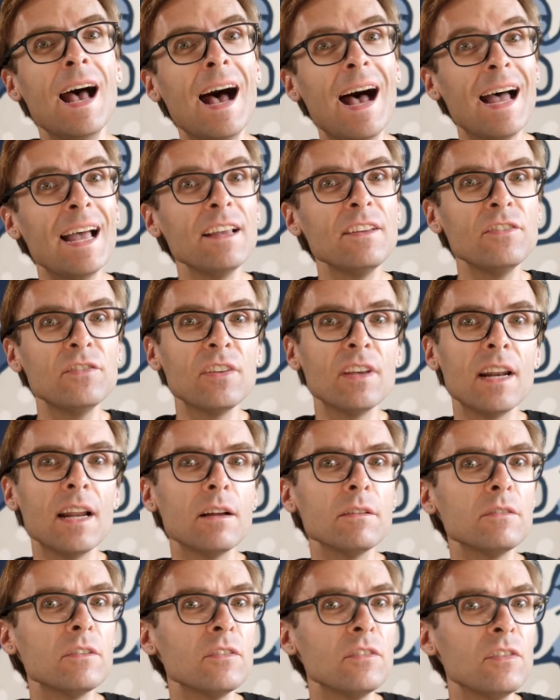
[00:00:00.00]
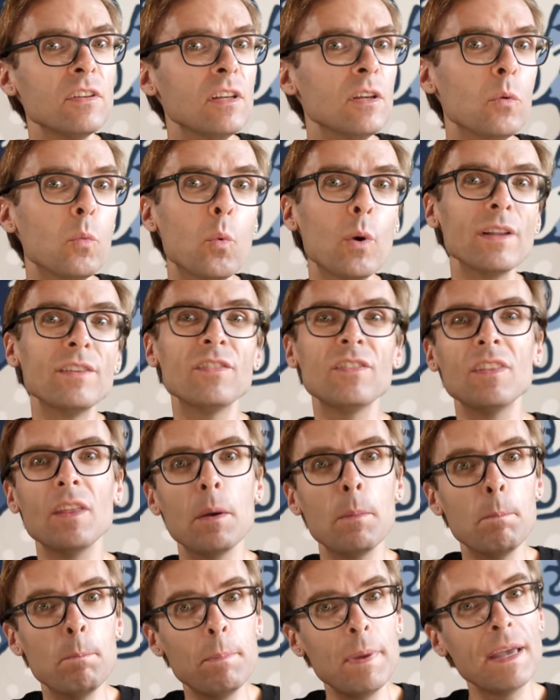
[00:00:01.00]
I set out to see what's
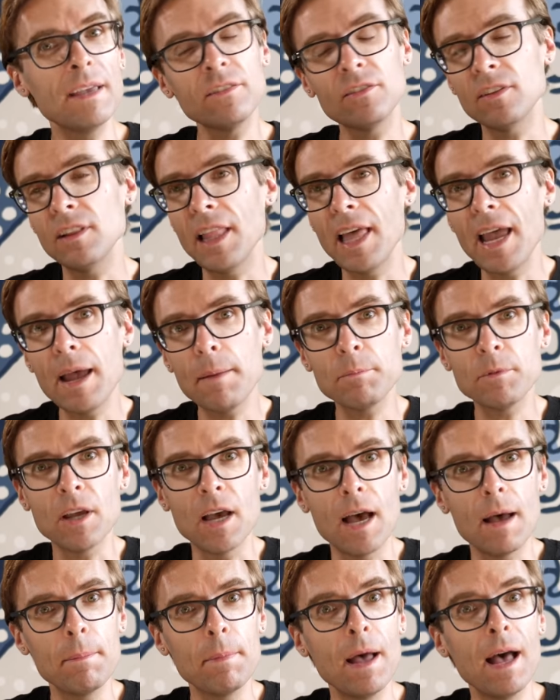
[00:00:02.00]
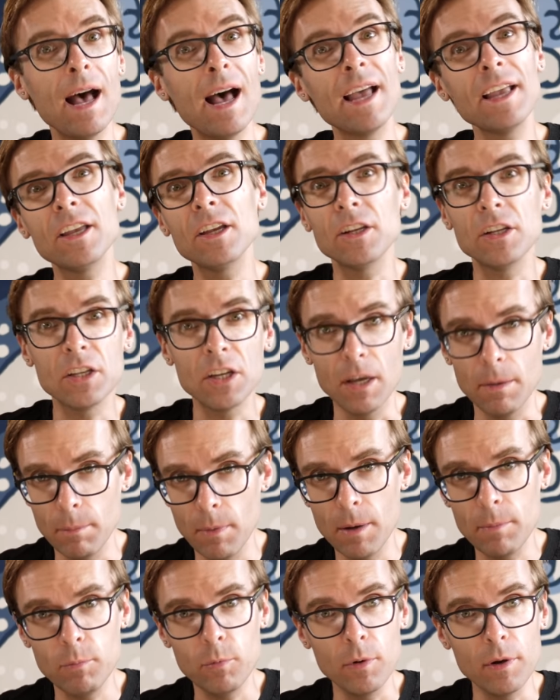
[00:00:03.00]
the best laptop I could come
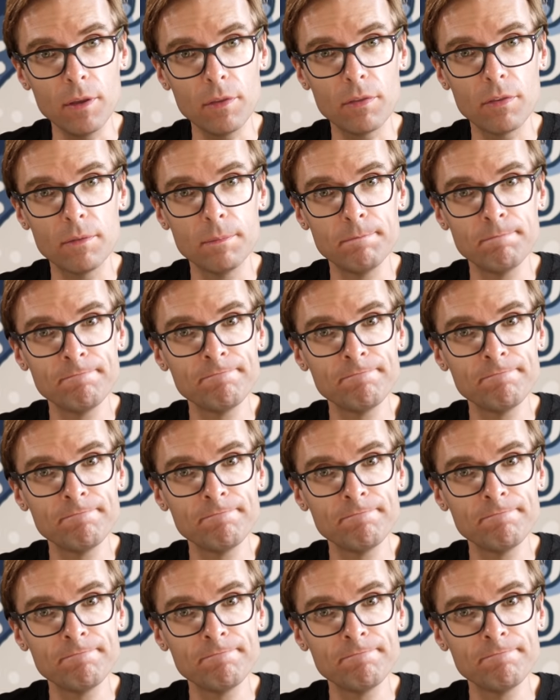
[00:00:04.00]
up with.